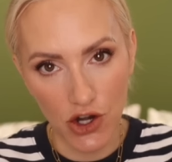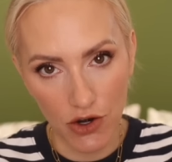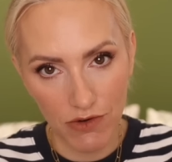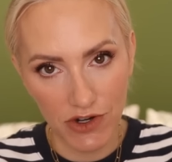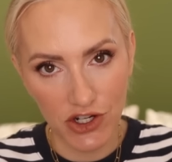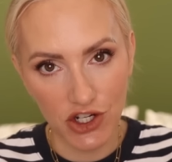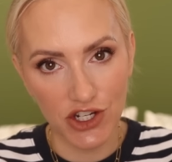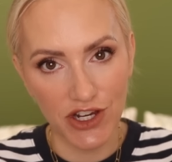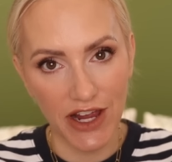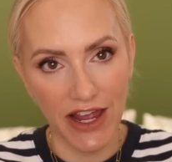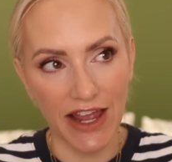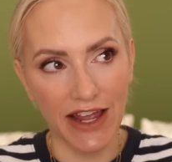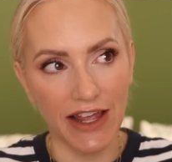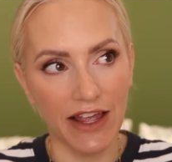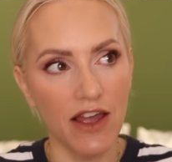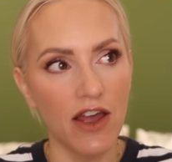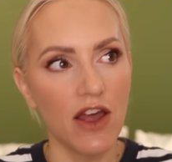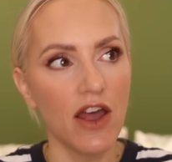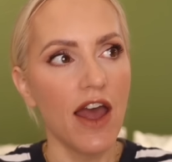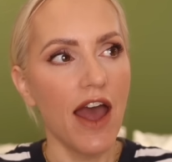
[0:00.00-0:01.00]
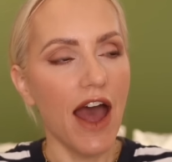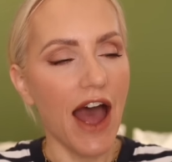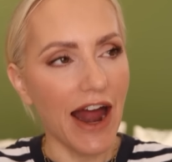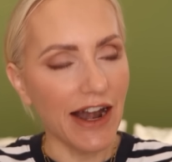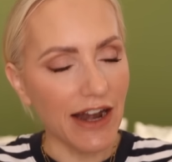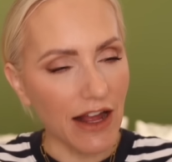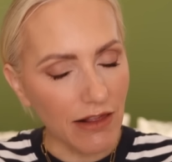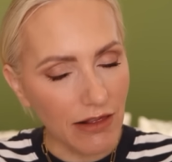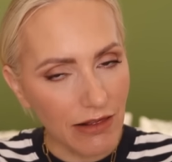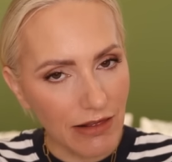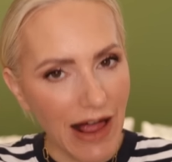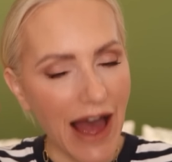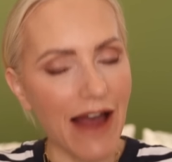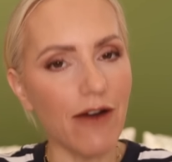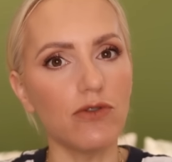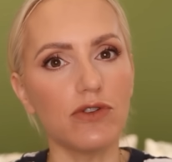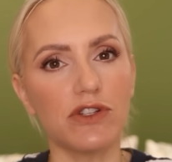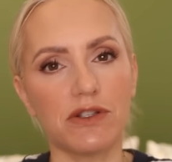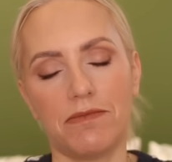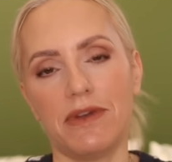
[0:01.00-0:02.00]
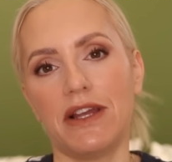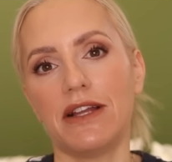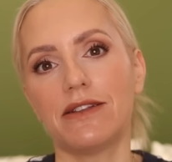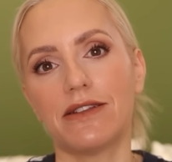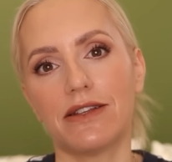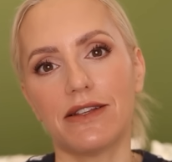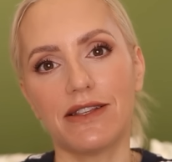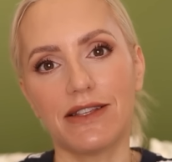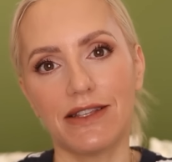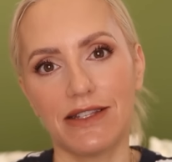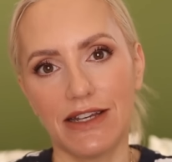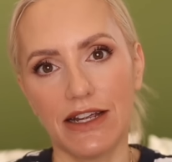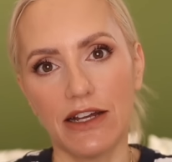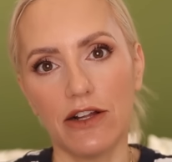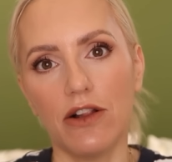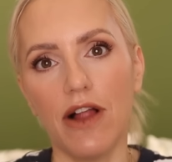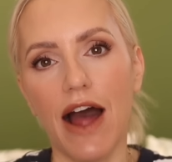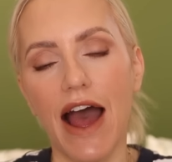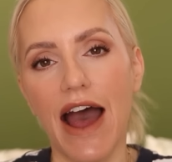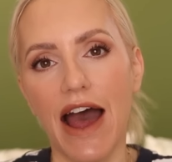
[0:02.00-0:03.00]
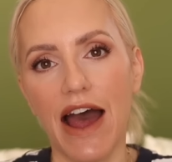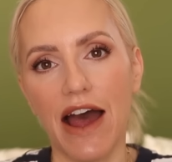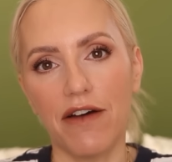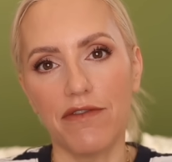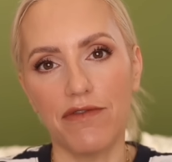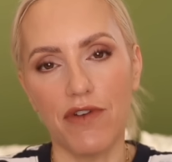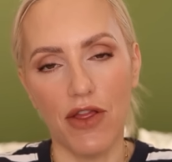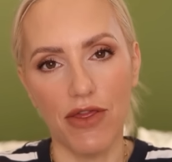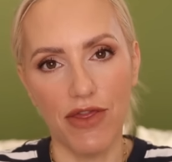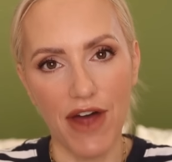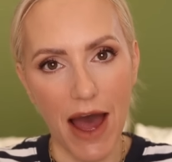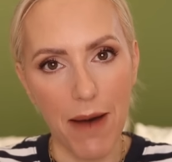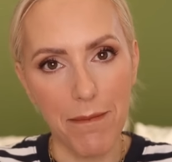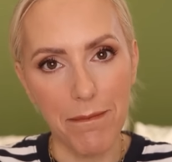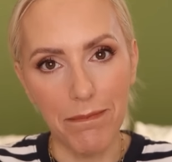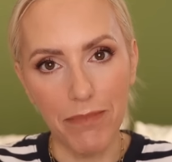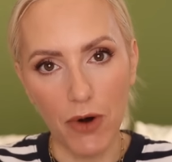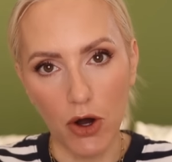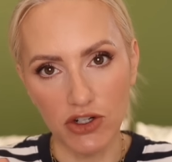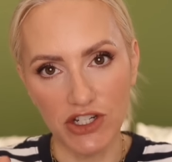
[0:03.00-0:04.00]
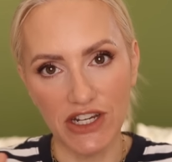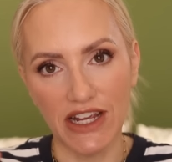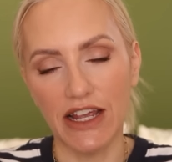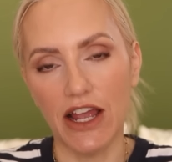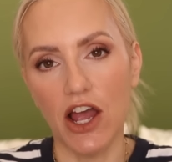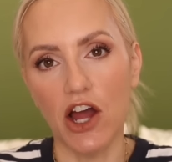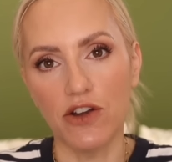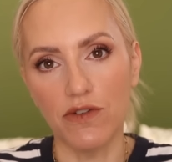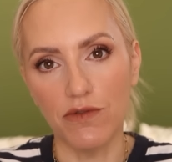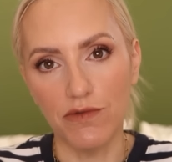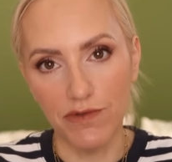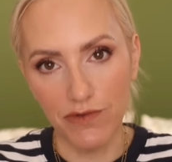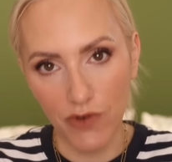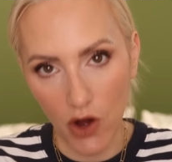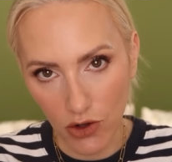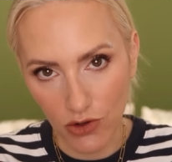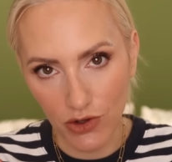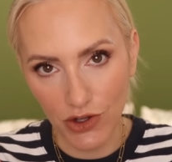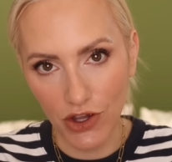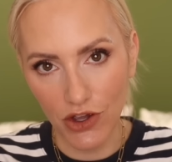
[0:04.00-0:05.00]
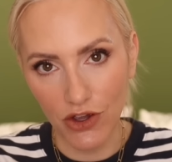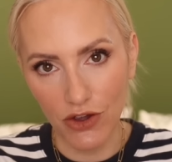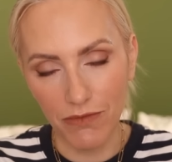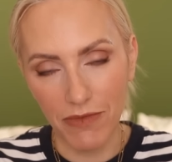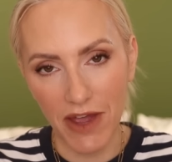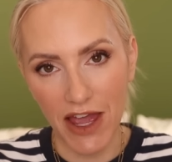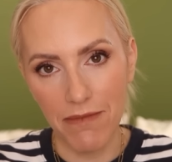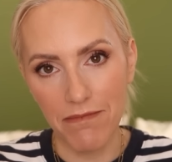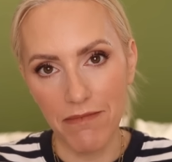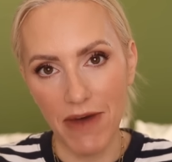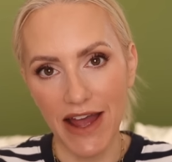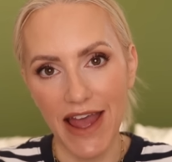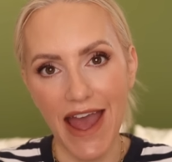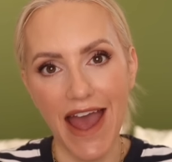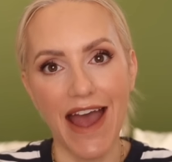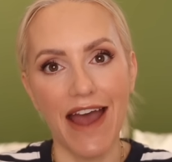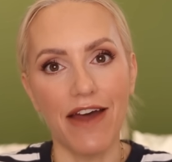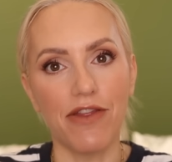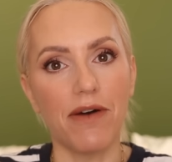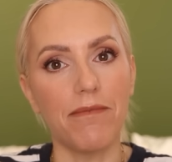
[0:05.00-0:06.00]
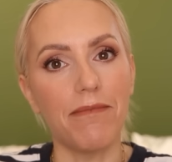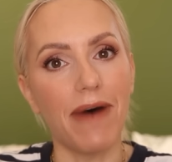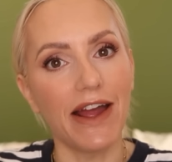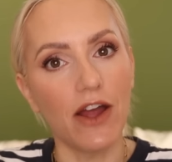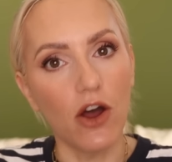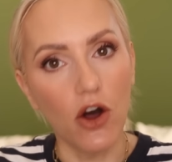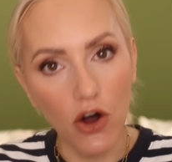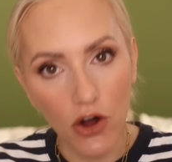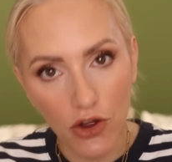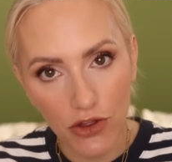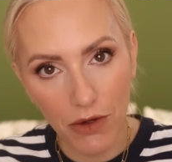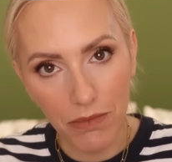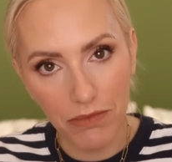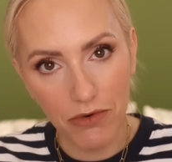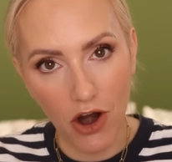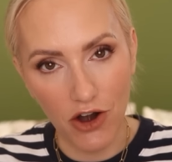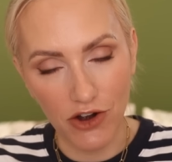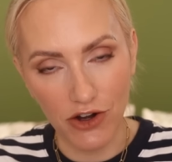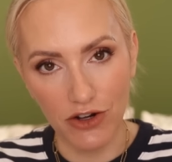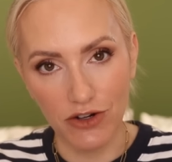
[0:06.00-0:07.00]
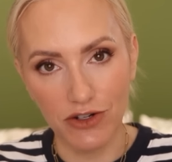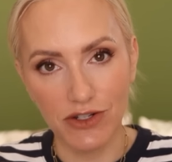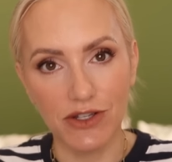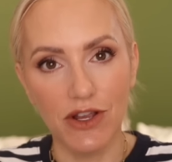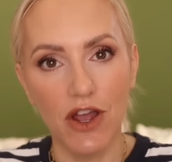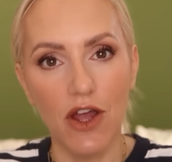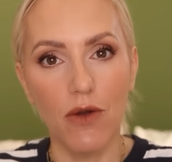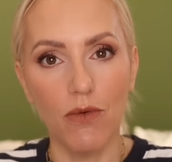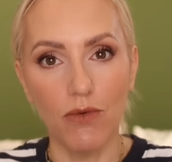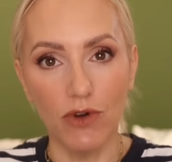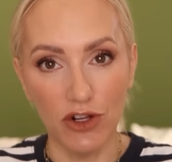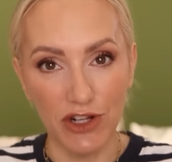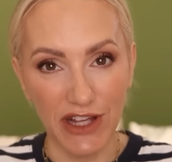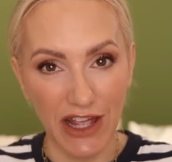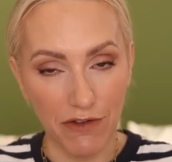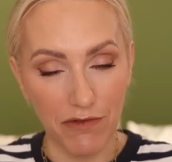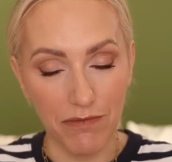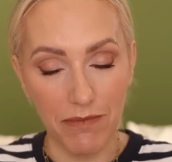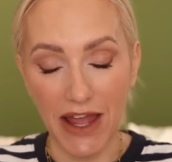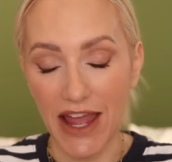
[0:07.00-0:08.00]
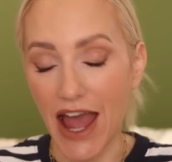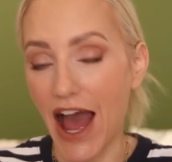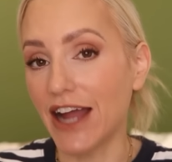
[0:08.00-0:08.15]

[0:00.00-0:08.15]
nourishing, and allows me to still have that body and volume in my hair that my other products will give me.